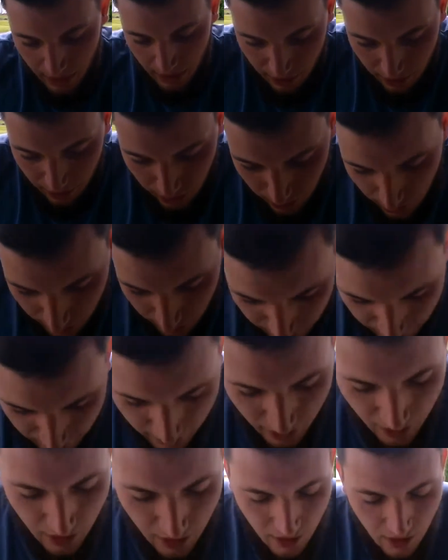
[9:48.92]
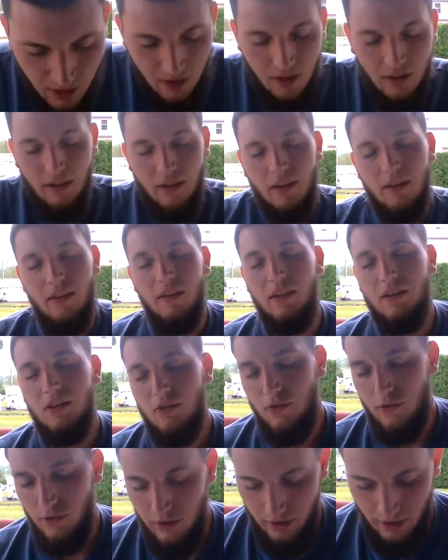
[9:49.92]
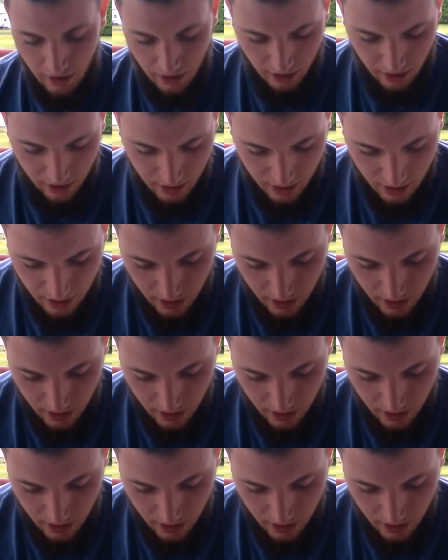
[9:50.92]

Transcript: Dear Lord, thank you for the